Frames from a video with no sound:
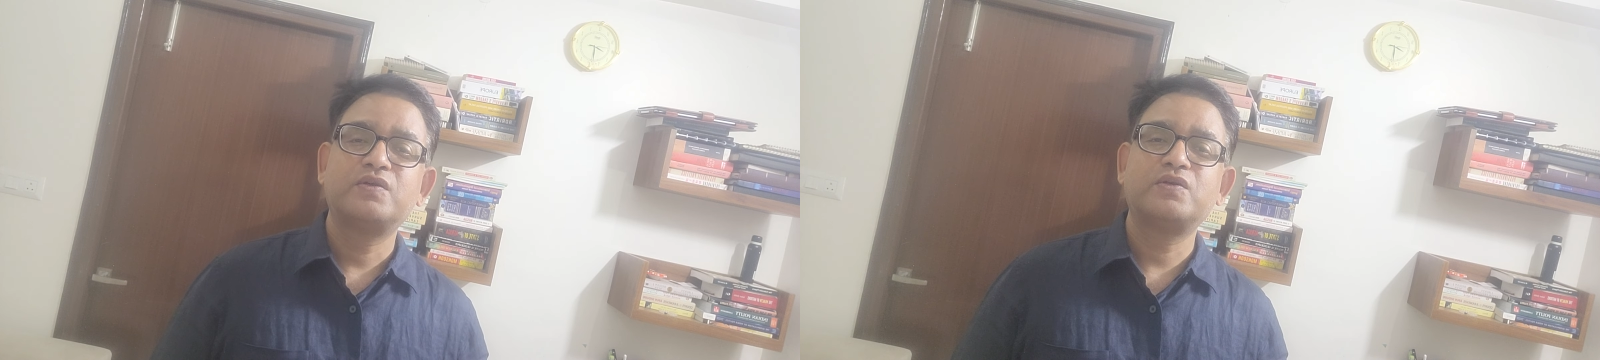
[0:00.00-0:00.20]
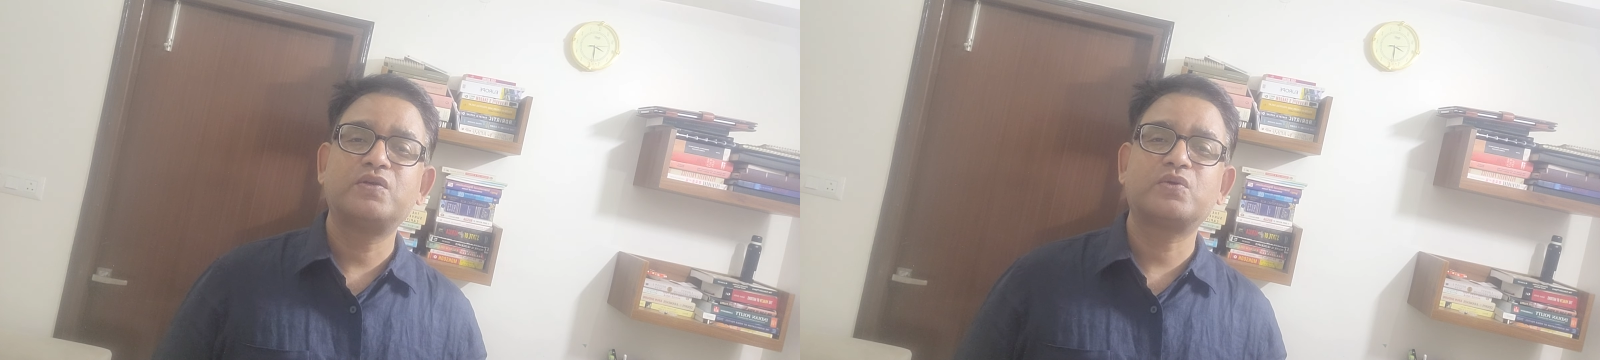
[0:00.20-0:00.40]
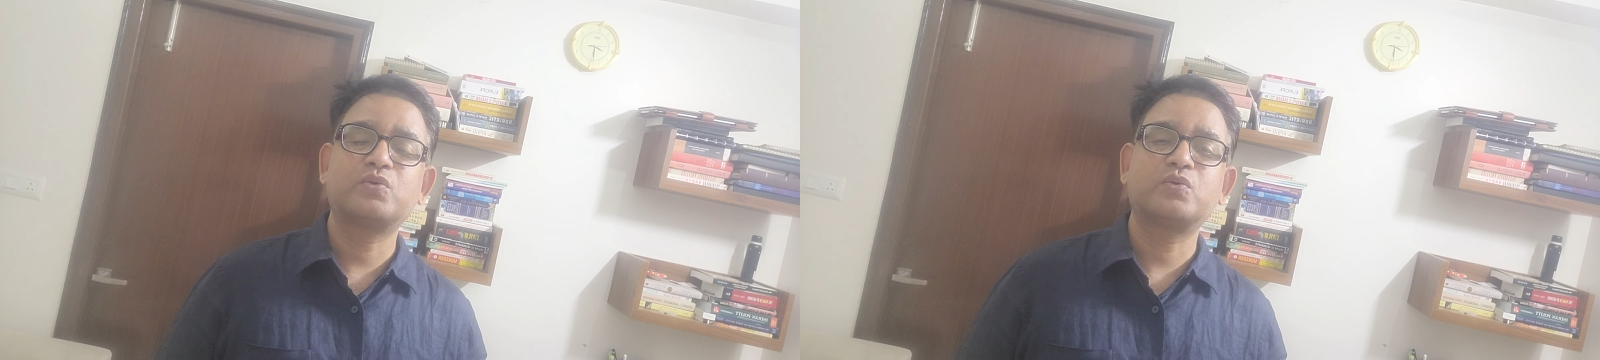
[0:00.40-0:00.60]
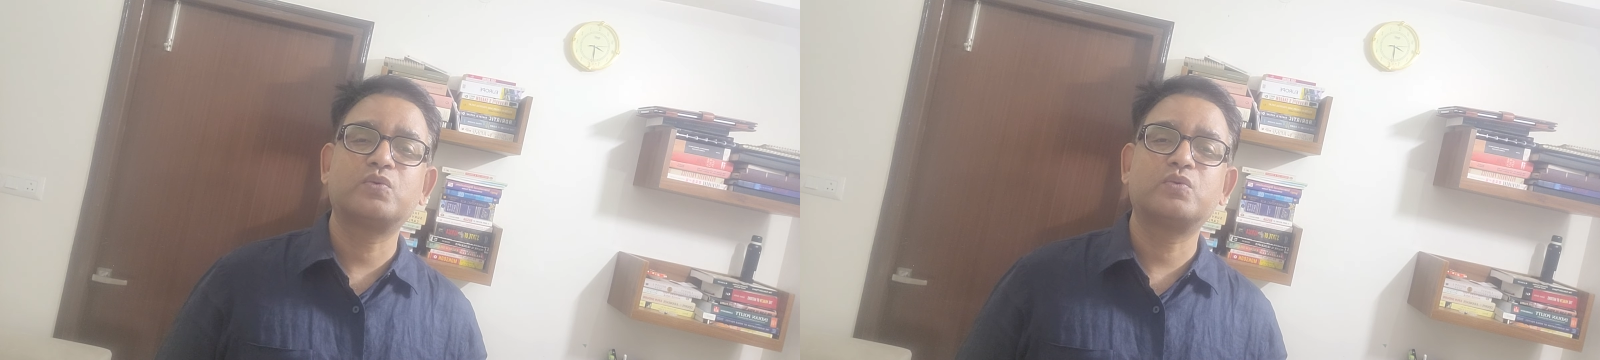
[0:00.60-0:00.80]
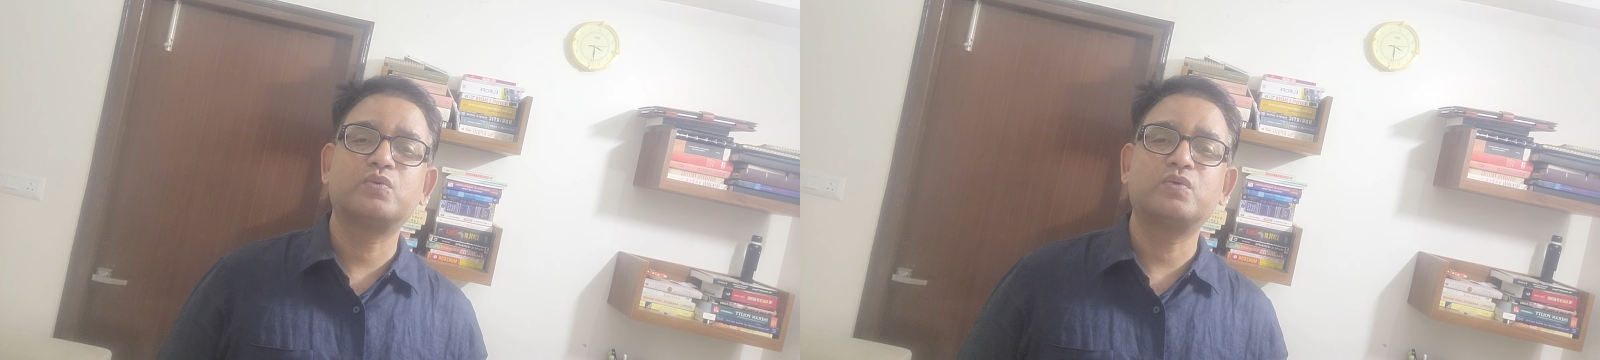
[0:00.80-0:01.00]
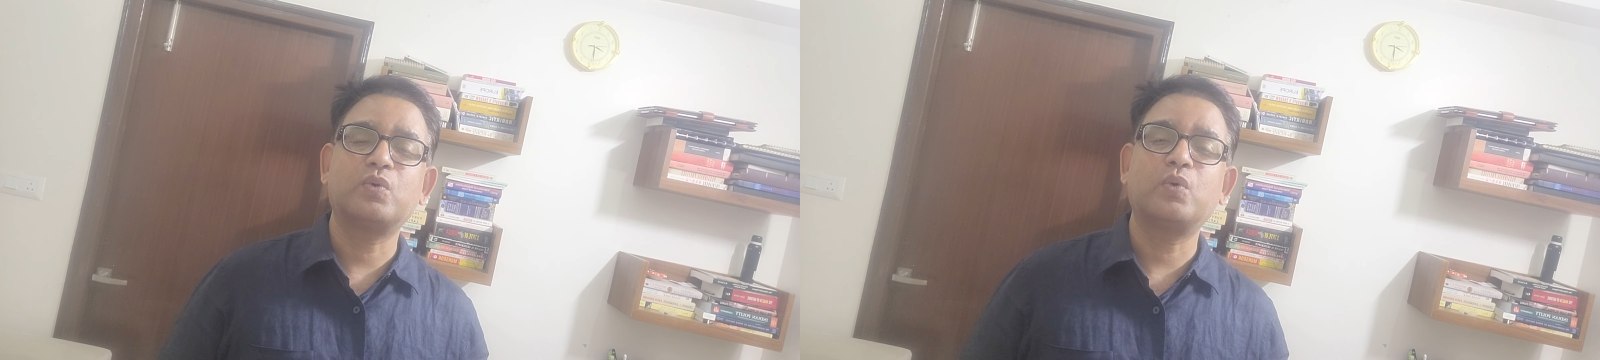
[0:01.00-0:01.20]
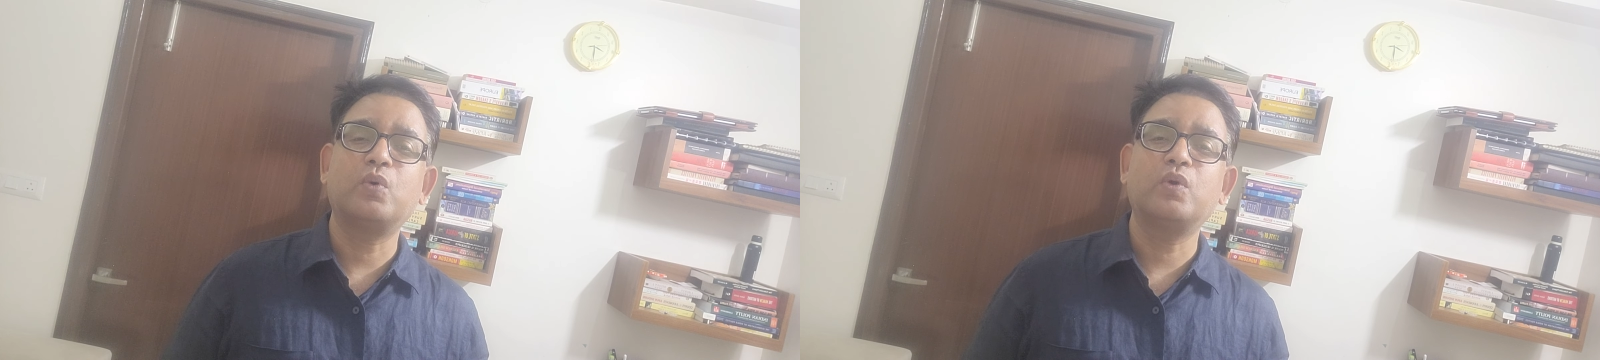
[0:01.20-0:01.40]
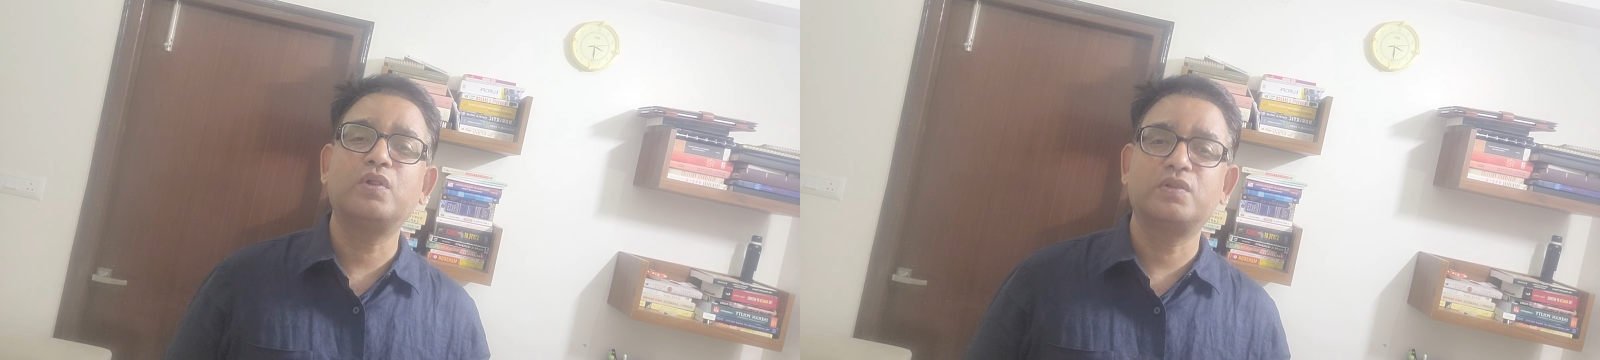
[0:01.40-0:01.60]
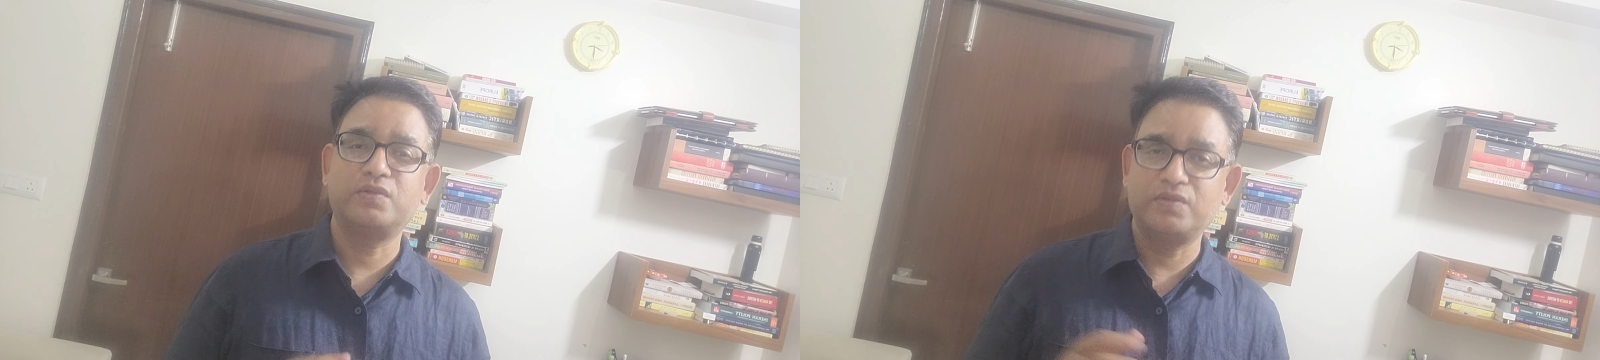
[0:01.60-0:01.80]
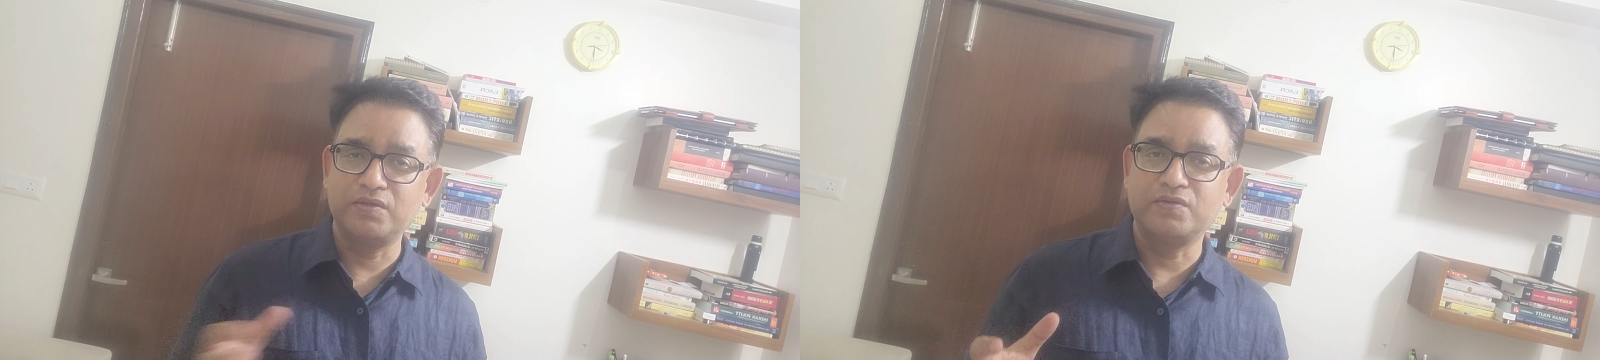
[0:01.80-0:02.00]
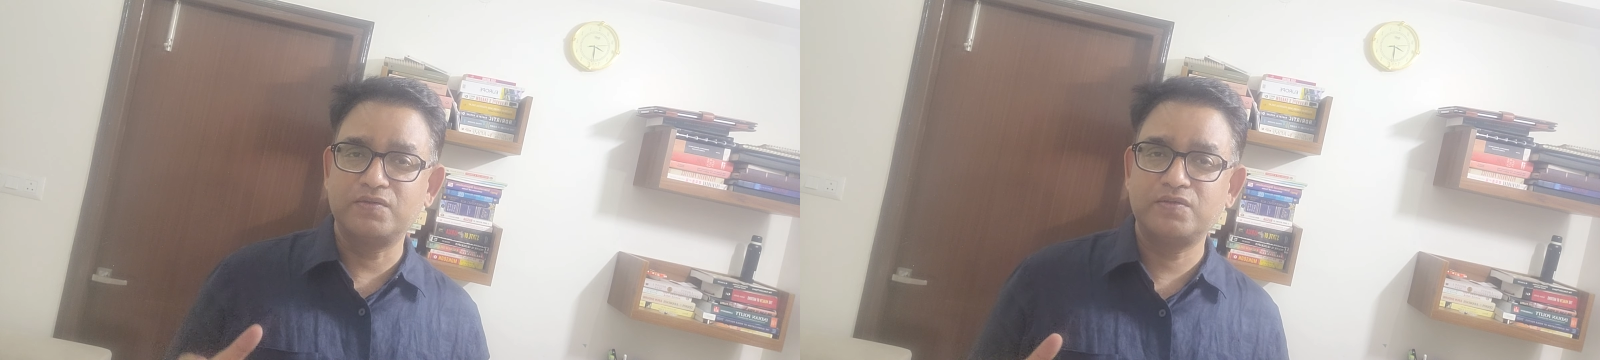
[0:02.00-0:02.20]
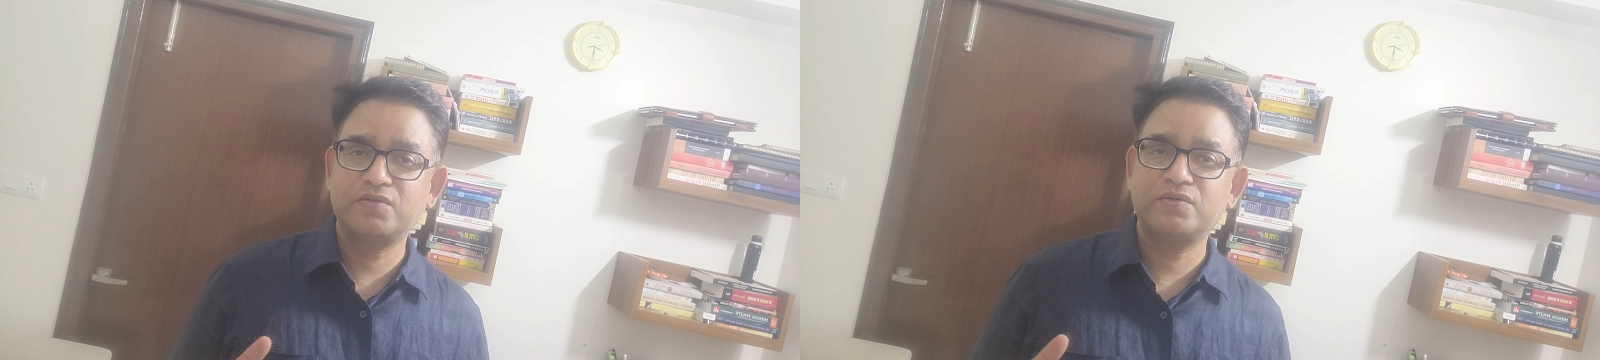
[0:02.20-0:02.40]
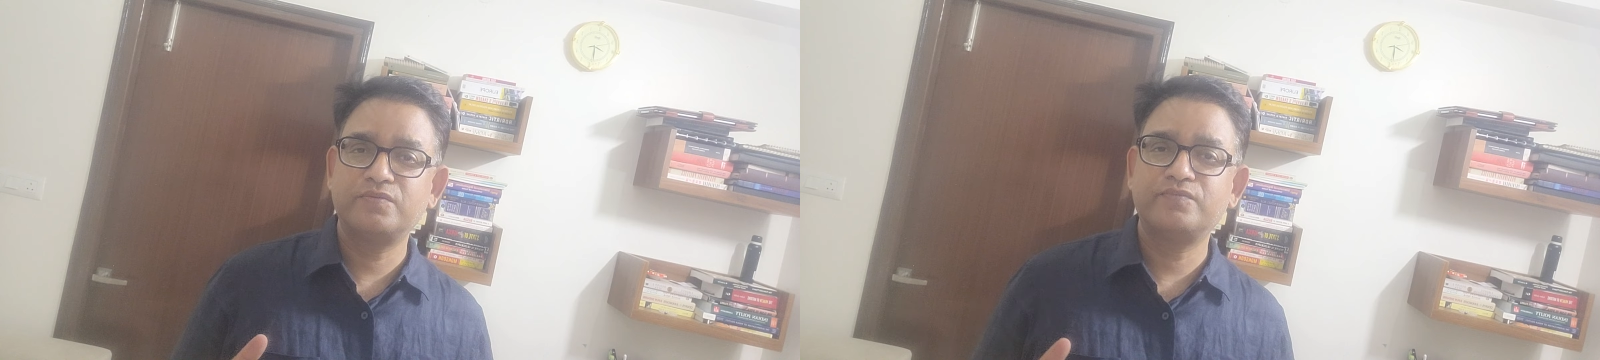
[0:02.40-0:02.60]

So all this